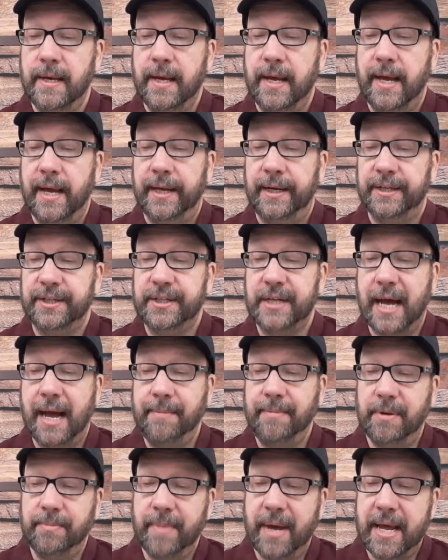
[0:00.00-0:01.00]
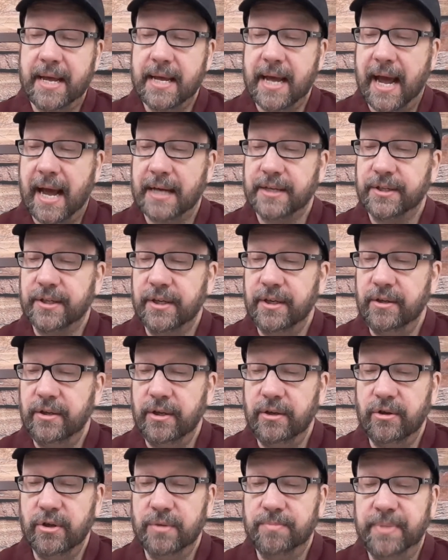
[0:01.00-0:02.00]
An assignment may ask you to
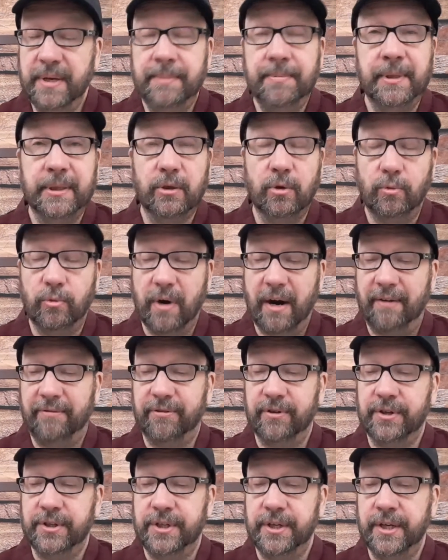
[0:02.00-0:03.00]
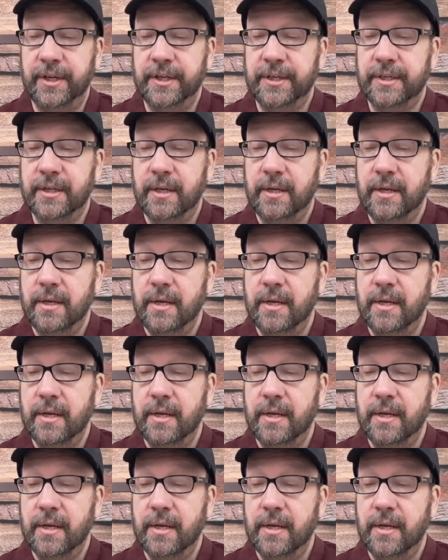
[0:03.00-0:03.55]
use biblical references,